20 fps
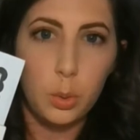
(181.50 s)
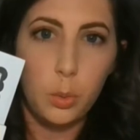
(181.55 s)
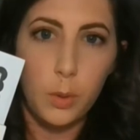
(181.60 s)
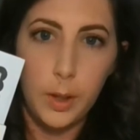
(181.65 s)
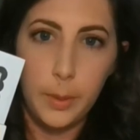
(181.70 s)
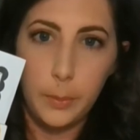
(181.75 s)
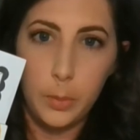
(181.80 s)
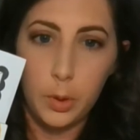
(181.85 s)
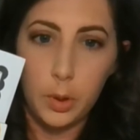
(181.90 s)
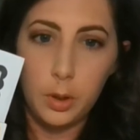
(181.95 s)

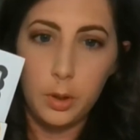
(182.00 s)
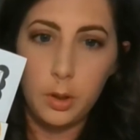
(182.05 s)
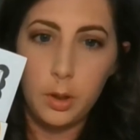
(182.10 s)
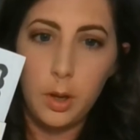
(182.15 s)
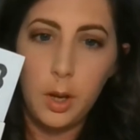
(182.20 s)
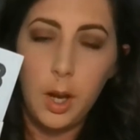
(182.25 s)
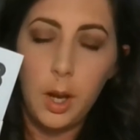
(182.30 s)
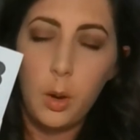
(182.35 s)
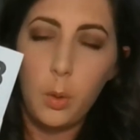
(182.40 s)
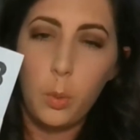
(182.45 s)
One Book
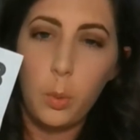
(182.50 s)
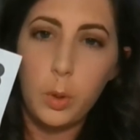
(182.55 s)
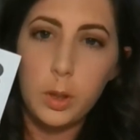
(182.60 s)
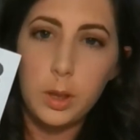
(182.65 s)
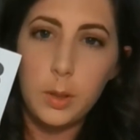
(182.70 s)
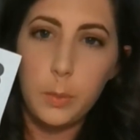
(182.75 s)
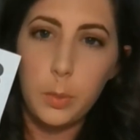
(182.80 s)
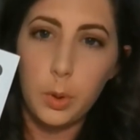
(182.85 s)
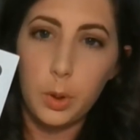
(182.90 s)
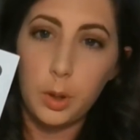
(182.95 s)
with
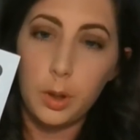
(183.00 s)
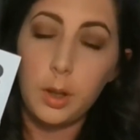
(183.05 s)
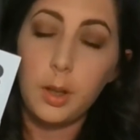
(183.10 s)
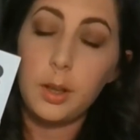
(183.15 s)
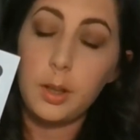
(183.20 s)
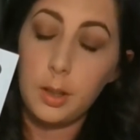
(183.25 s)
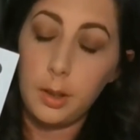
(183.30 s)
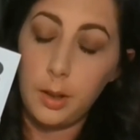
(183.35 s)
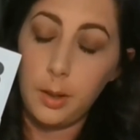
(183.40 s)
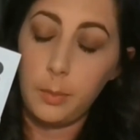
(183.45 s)
the book,
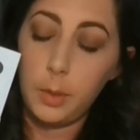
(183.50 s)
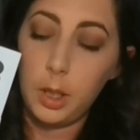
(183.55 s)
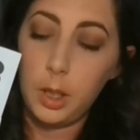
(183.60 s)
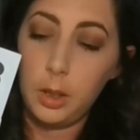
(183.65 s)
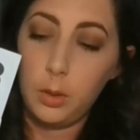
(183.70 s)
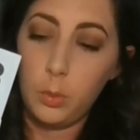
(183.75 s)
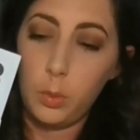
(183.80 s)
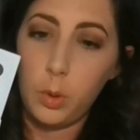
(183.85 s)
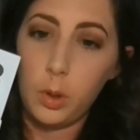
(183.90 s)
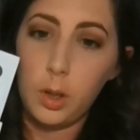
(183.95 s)
The
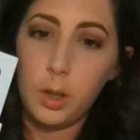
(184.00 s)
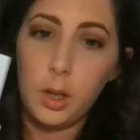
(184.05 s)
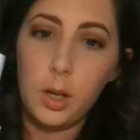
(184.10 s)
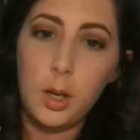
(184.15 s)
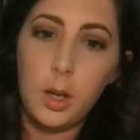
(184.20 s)
Lemonade War.